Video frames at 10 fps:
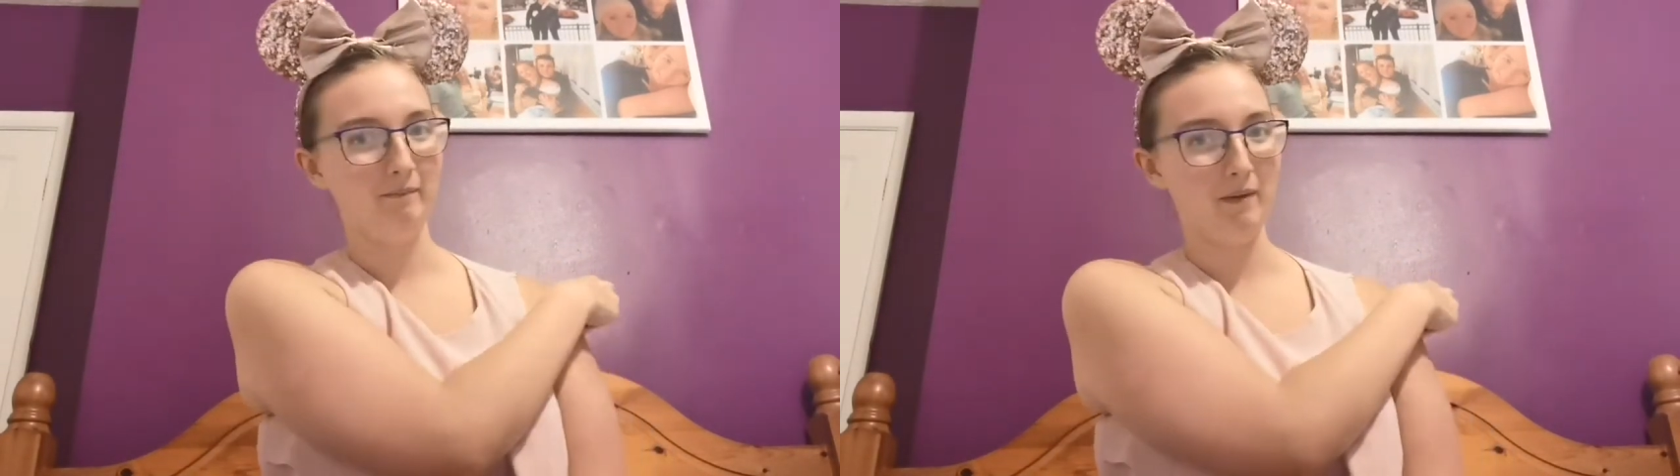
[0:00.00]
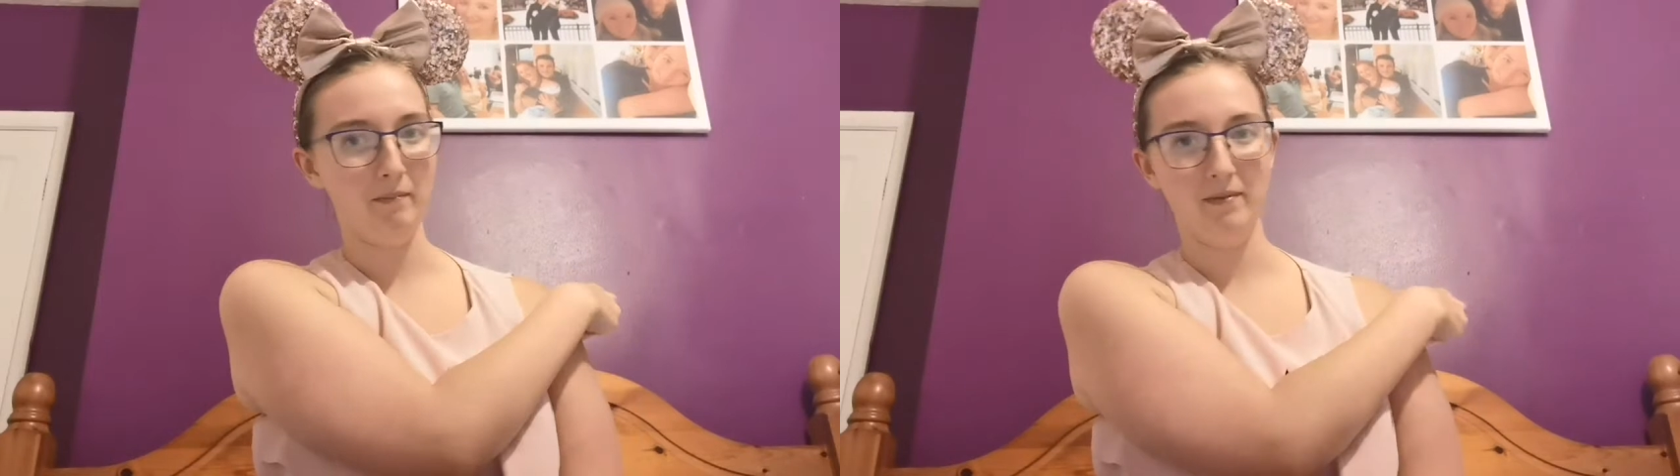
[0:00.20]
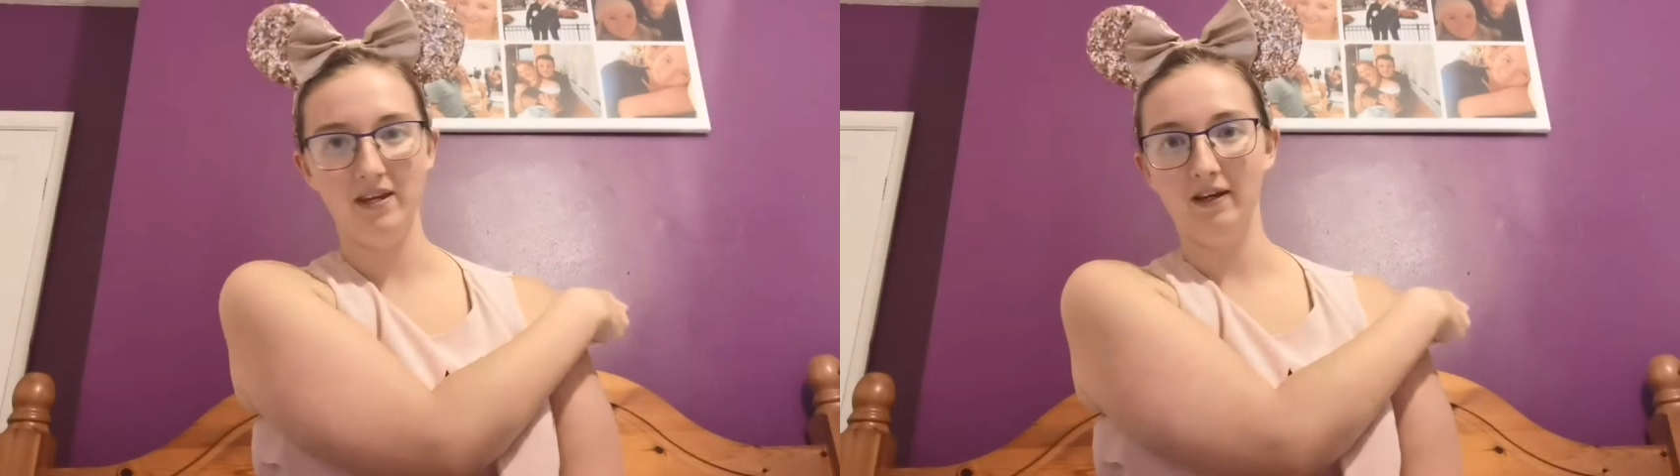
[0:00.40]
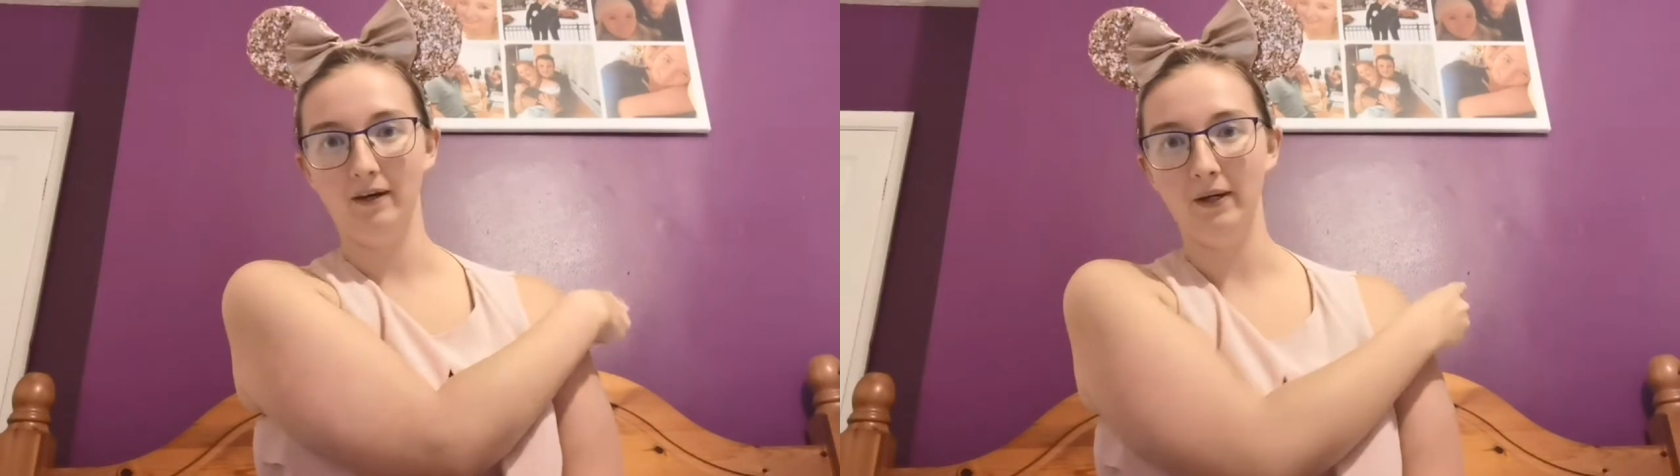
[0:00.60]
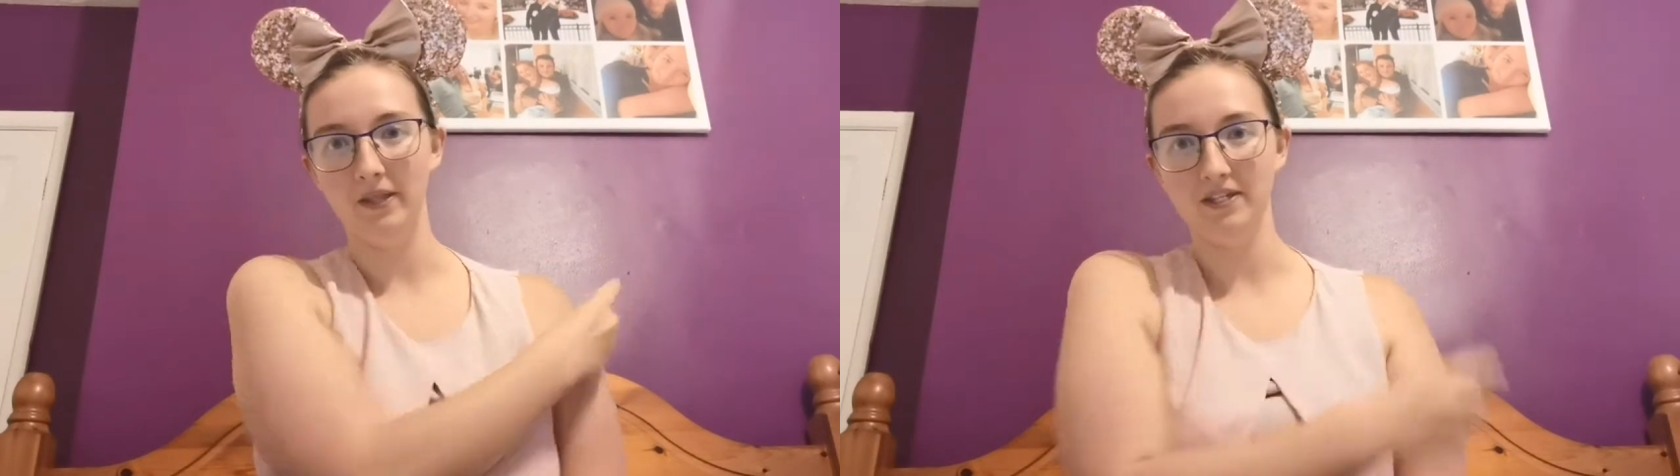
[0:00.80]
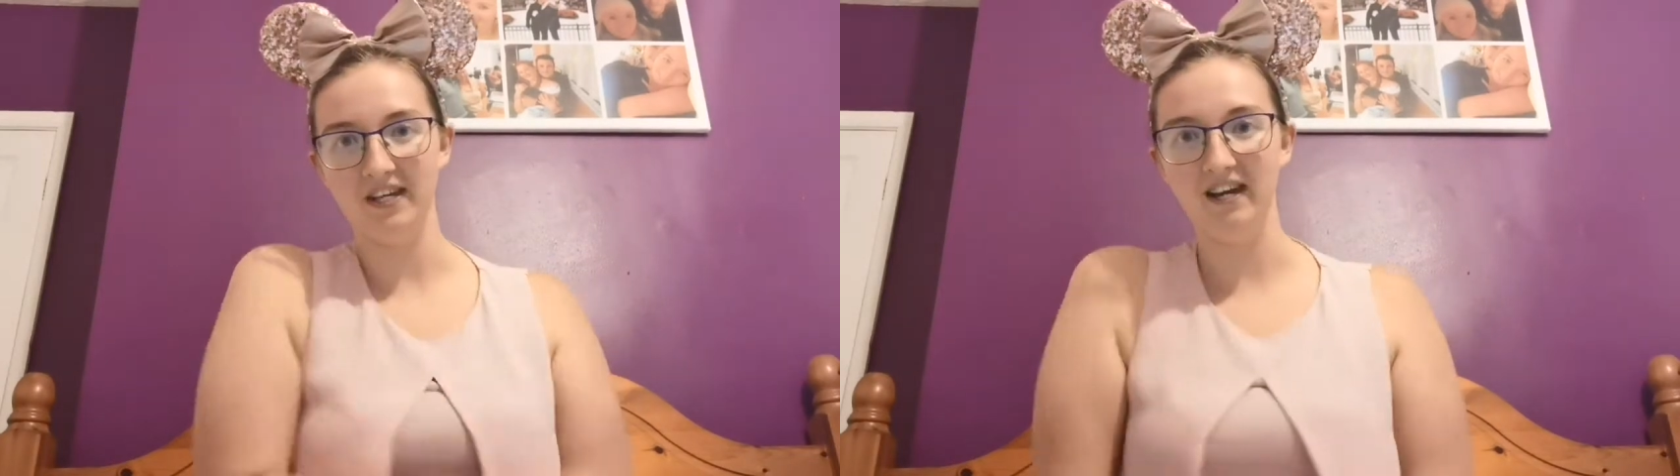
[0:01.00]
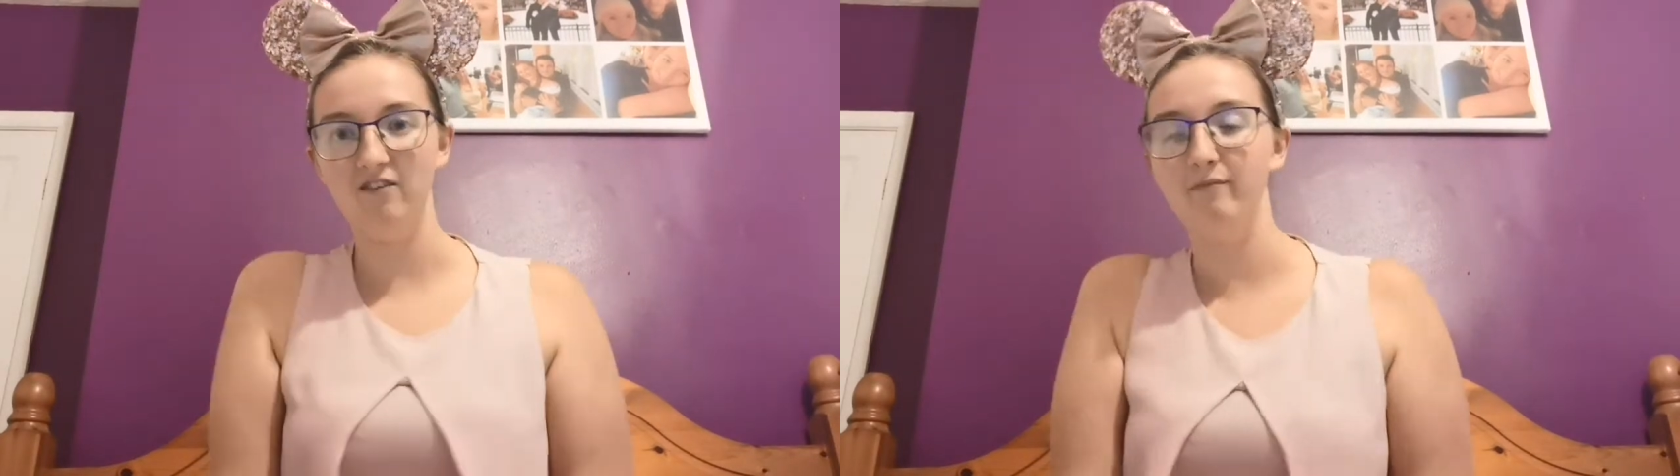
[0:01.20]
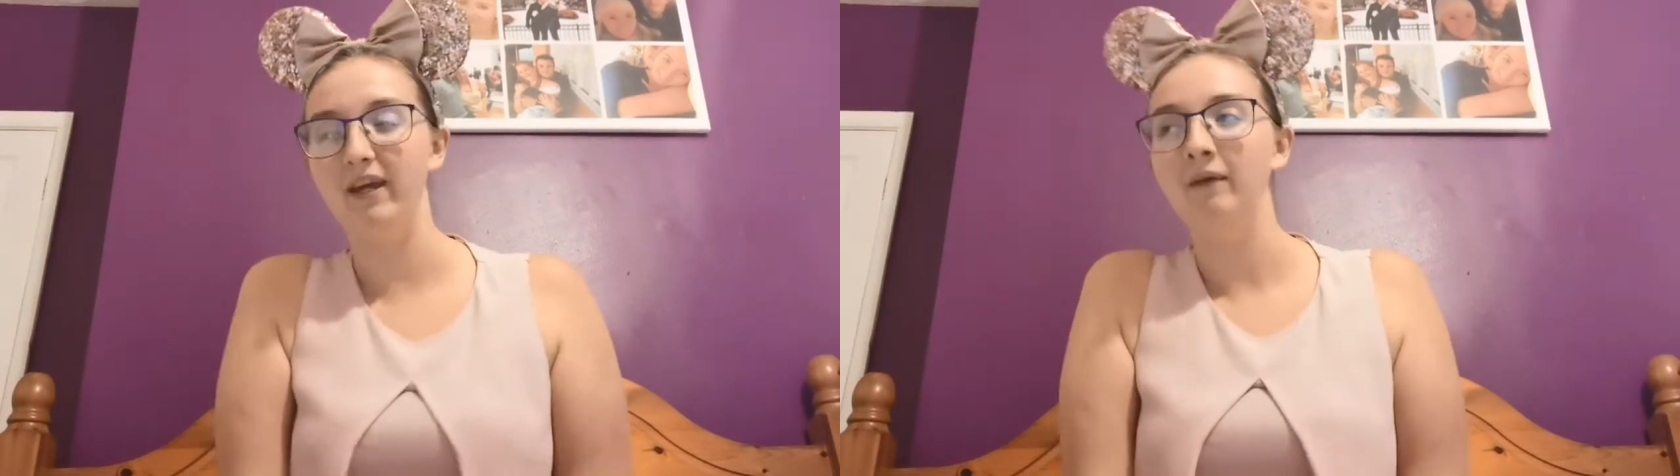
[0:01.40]
my Nico at the side
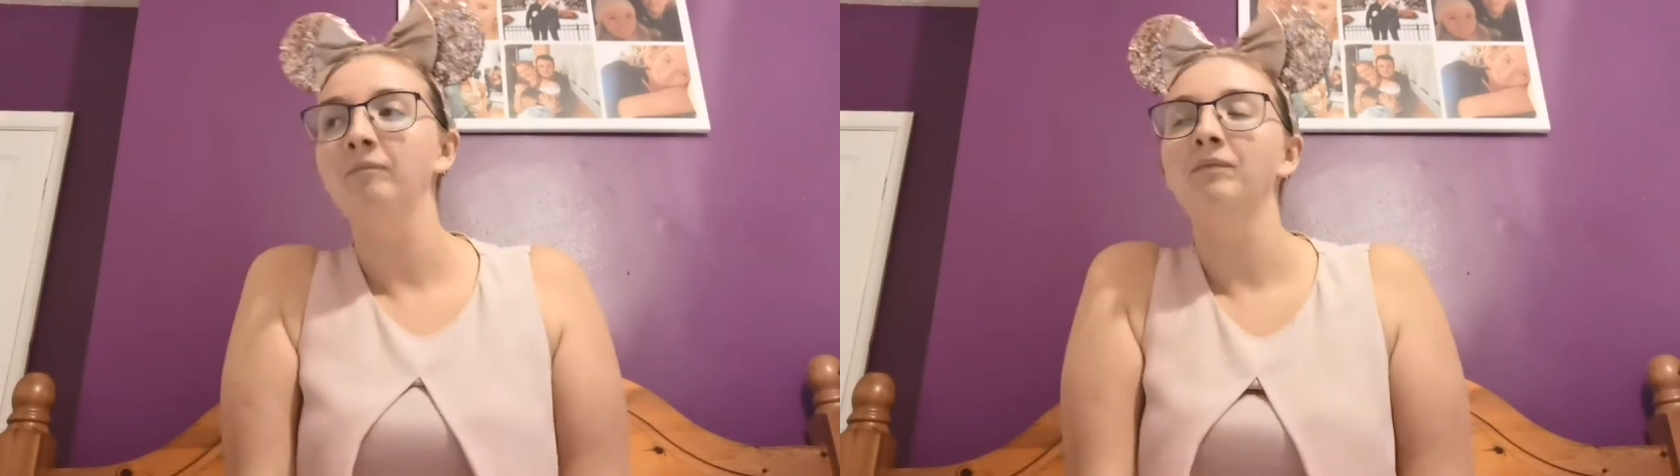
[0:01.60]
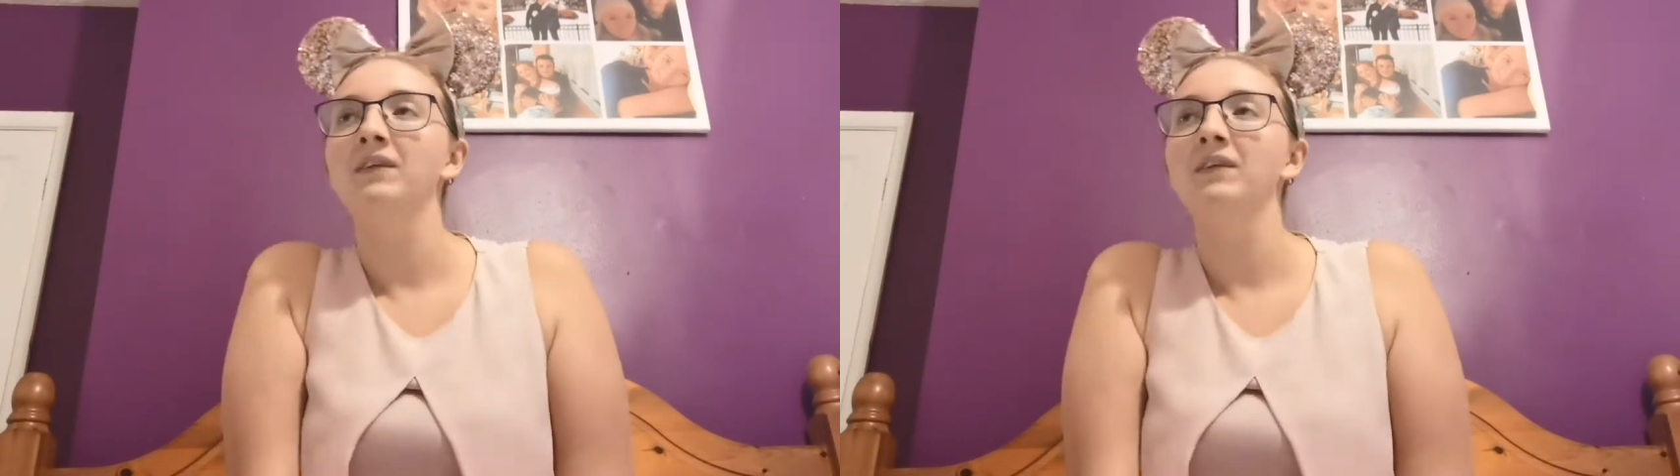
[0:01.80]
of me.